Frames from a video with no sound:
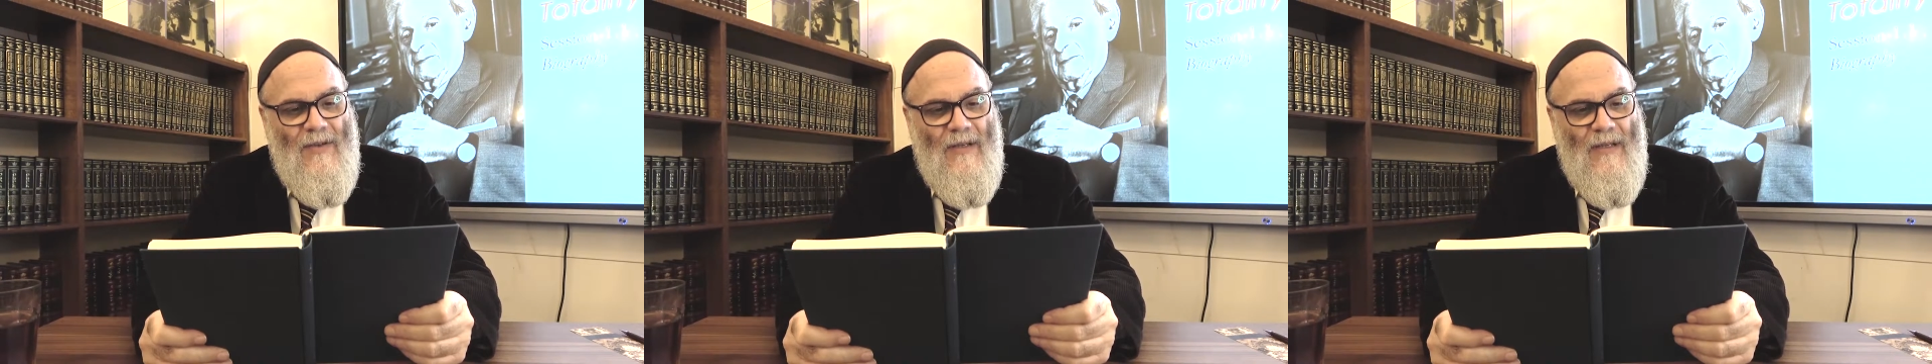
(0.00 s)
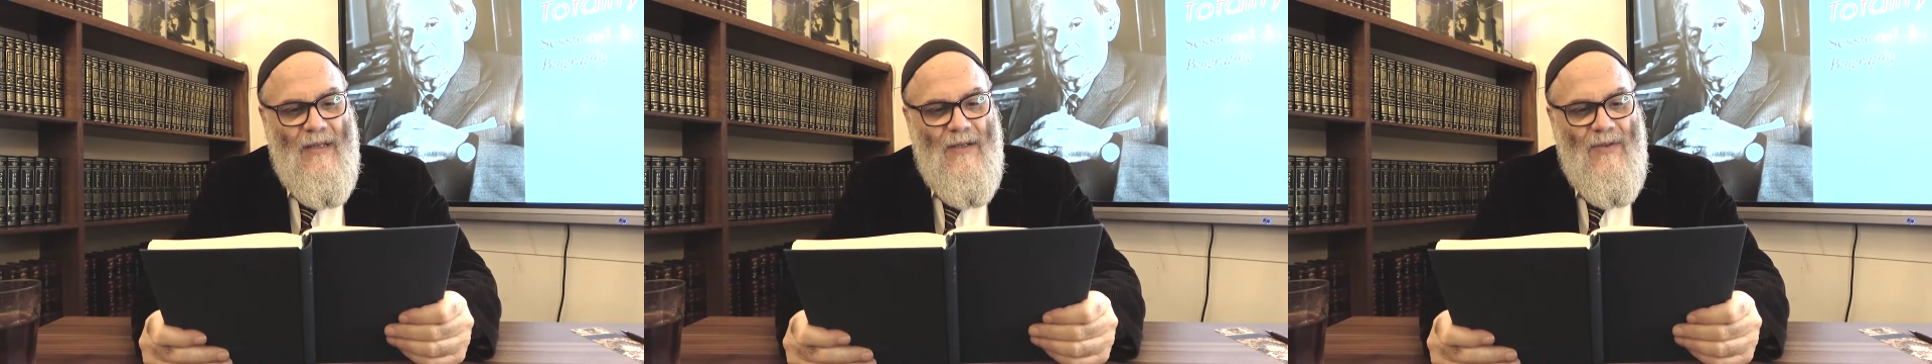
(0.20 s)

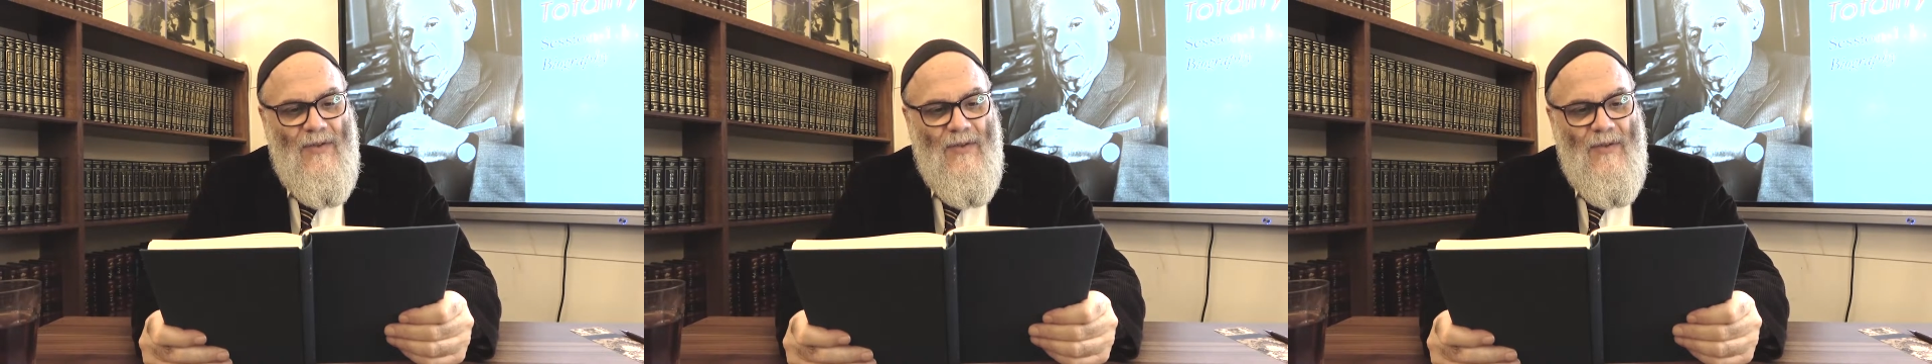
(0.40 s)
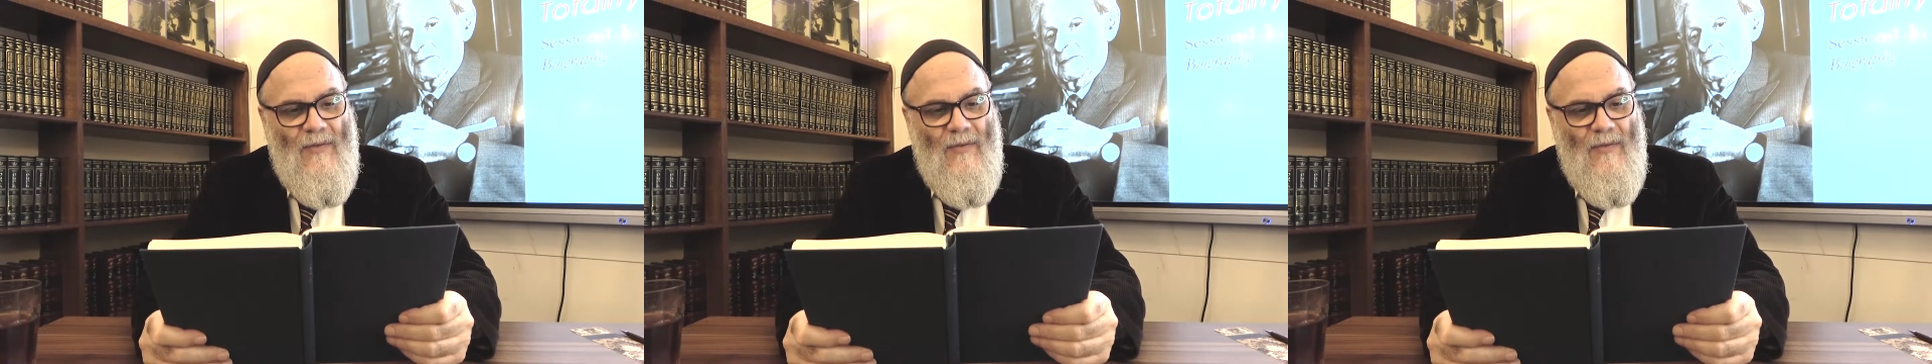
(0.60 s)

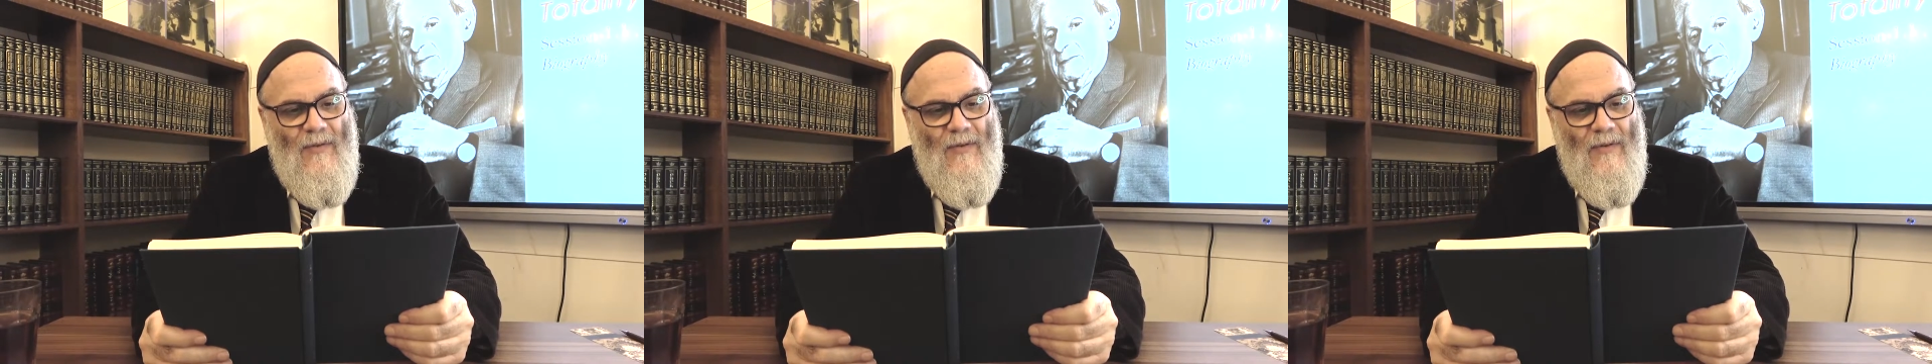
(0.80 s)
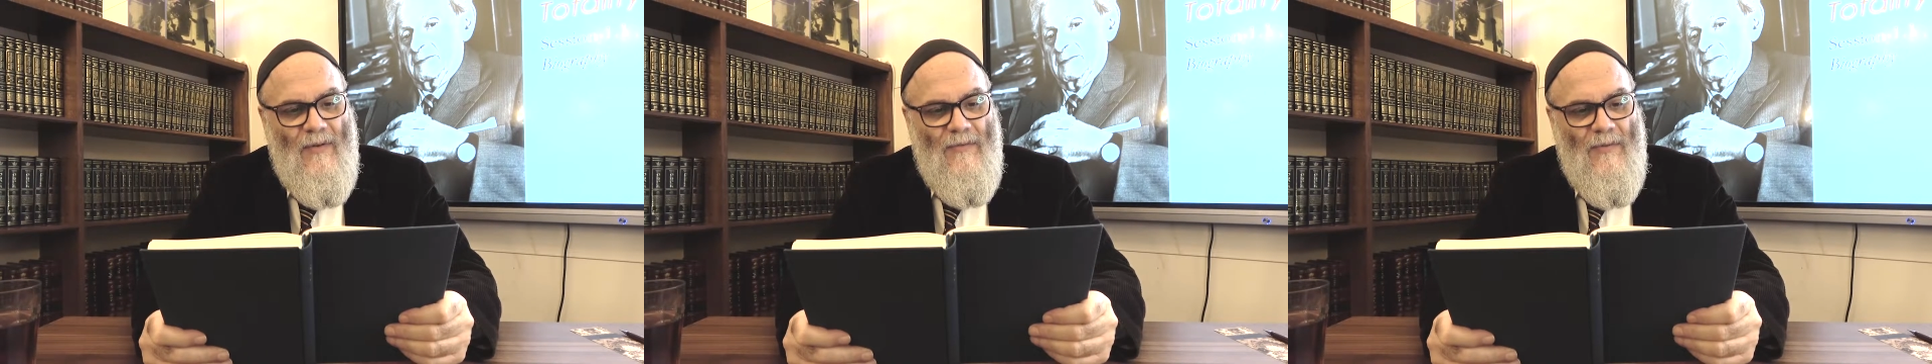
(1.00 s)

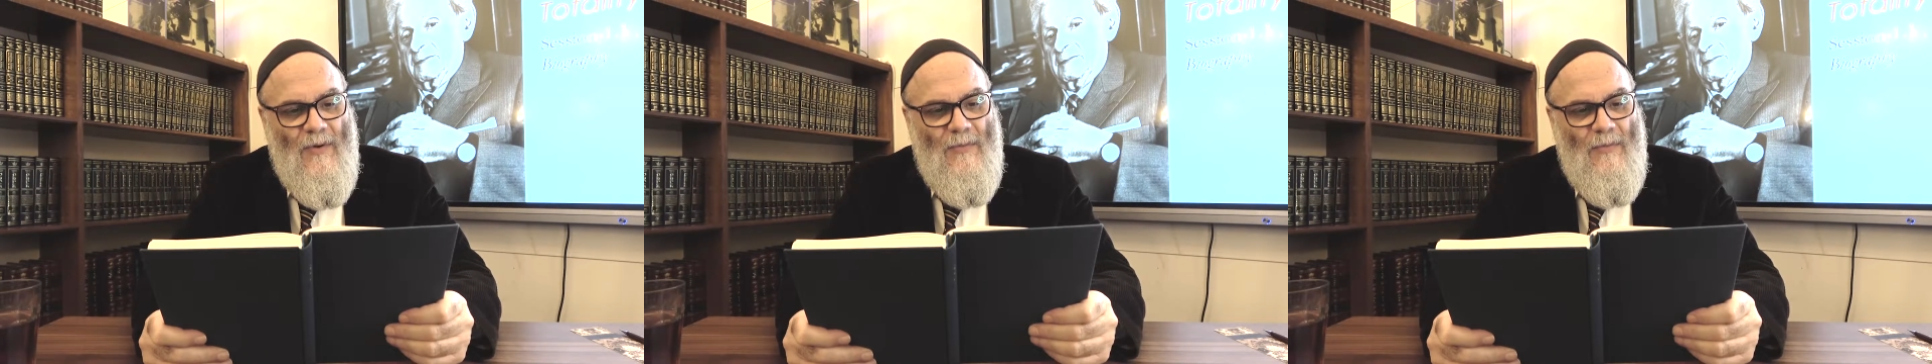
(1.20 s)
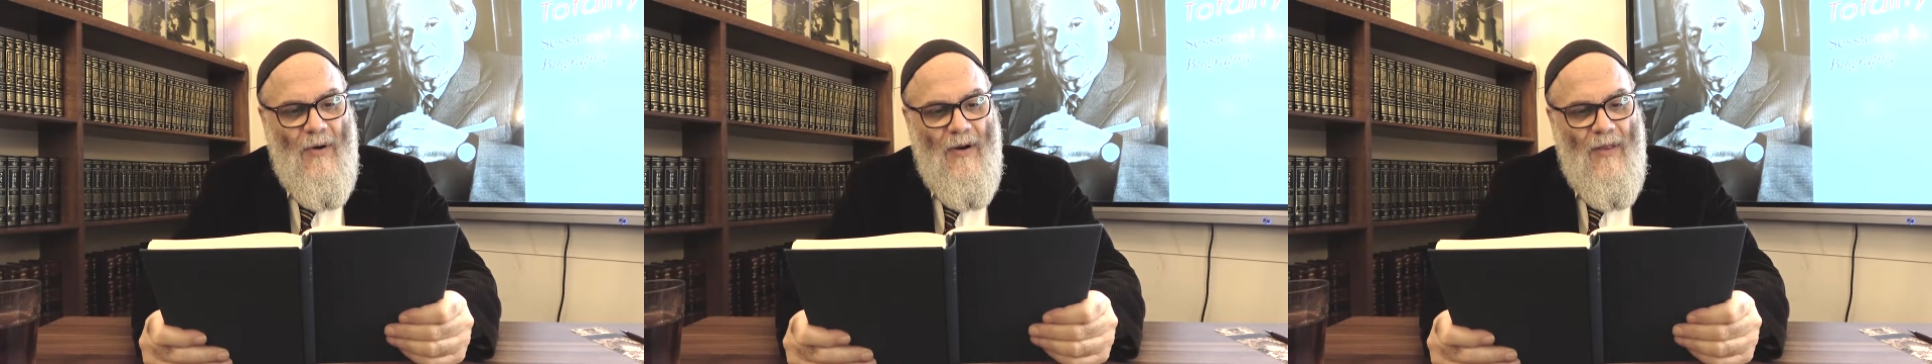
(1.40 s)
the
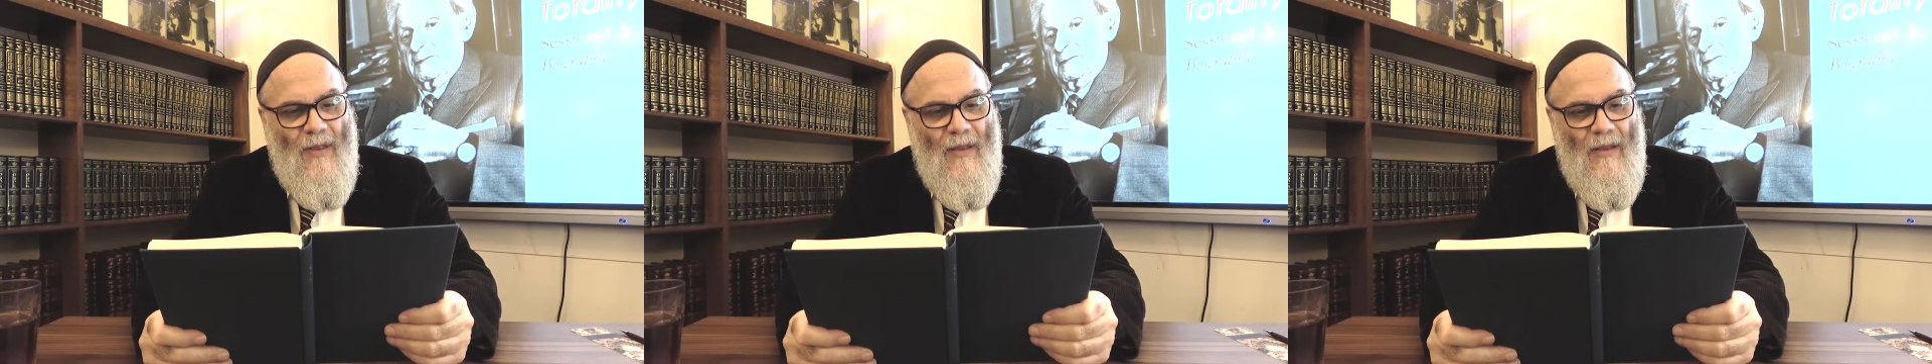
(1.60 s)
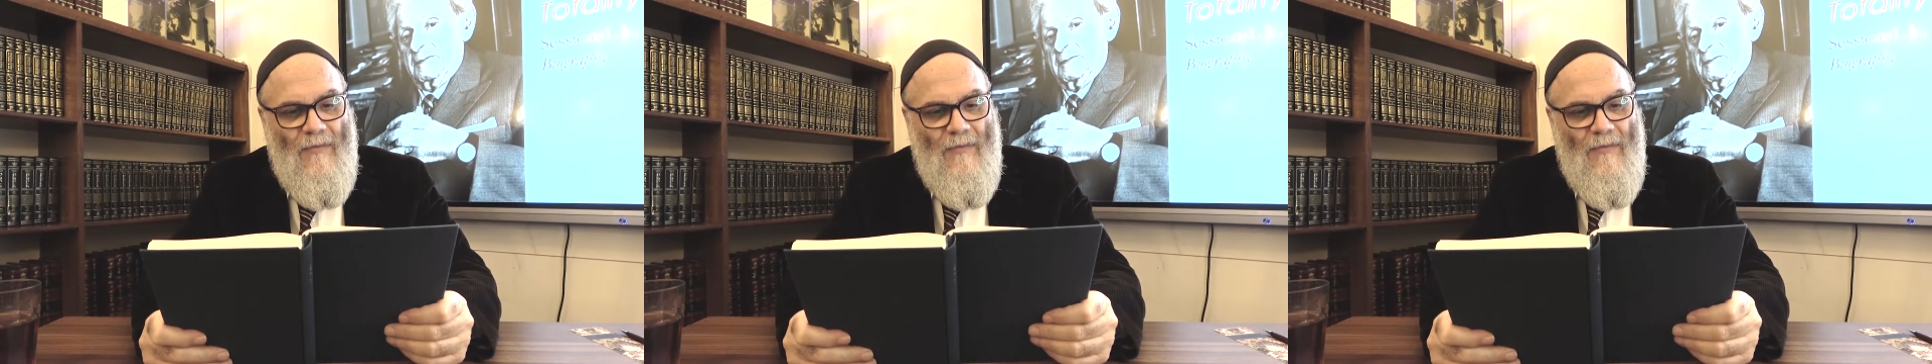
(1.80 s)
first part.